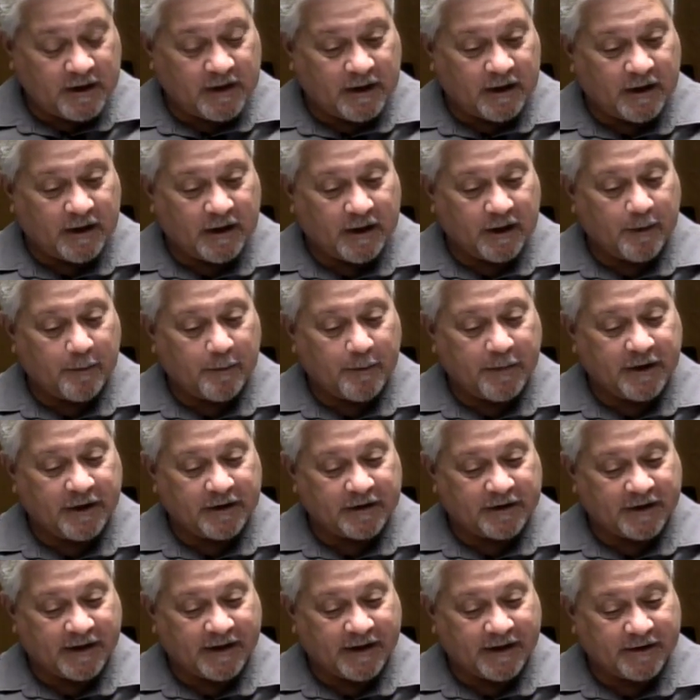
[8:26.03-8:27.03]

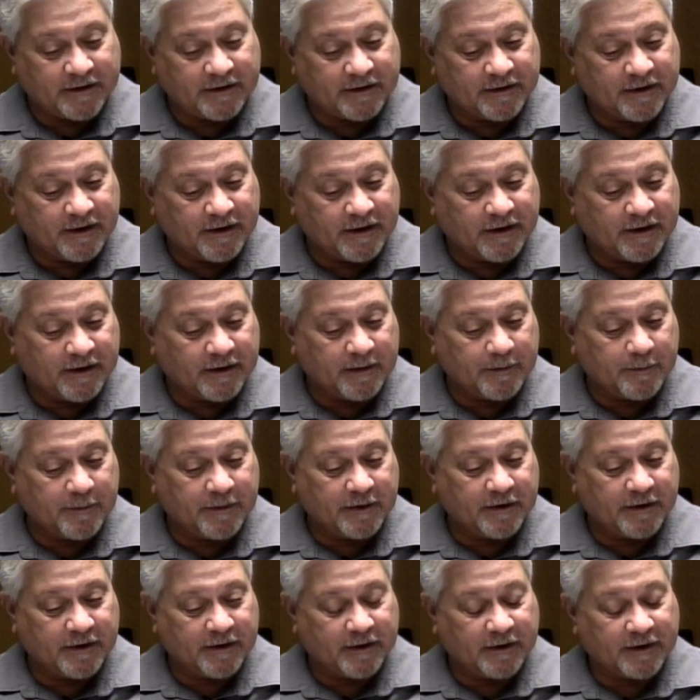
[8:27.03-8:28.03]
but then
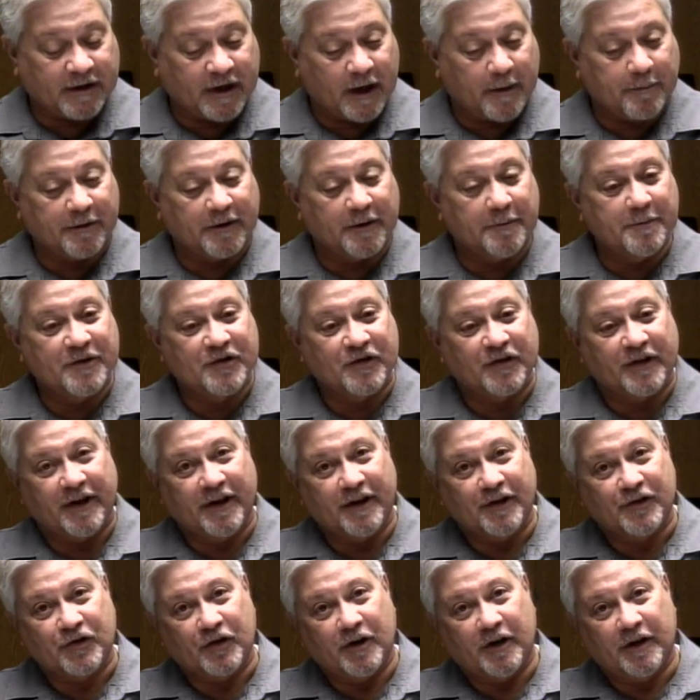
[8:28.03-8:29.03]
a couple of
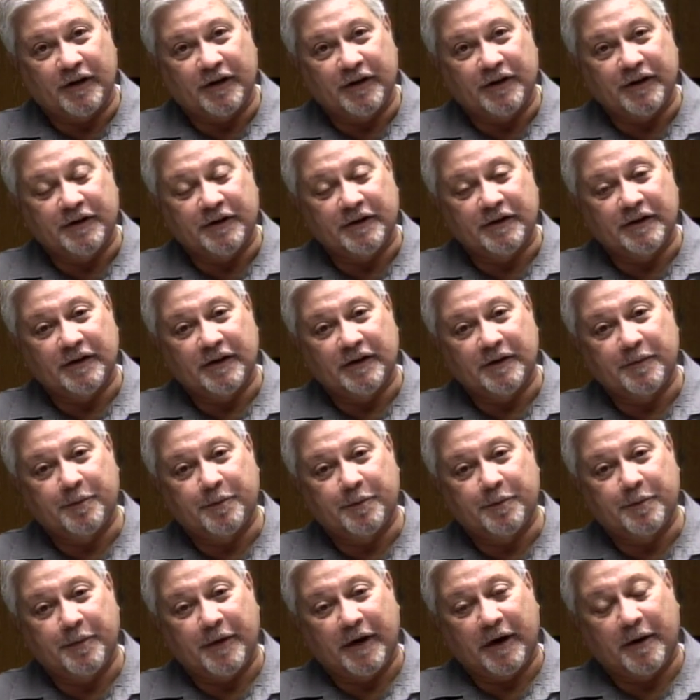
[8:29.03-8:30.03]
mistakes on the
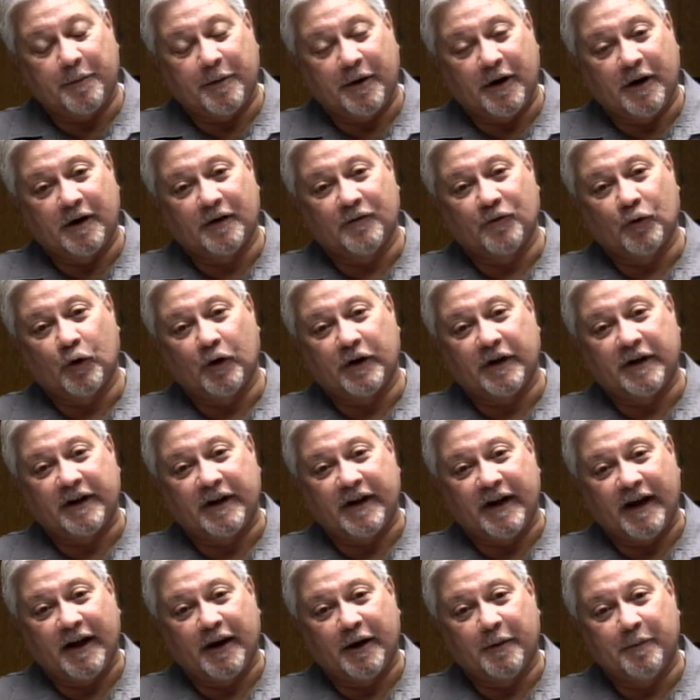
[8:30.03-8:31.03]
part of Orchid
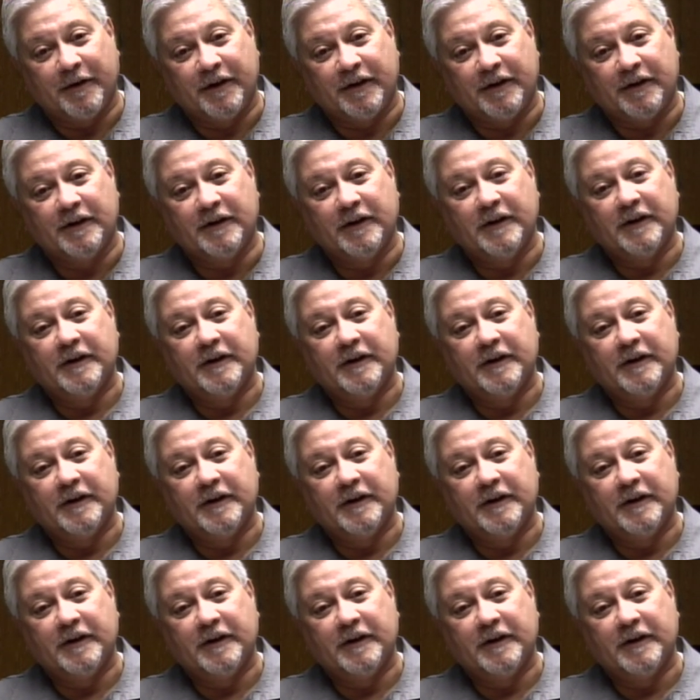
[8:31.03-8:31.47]
Academy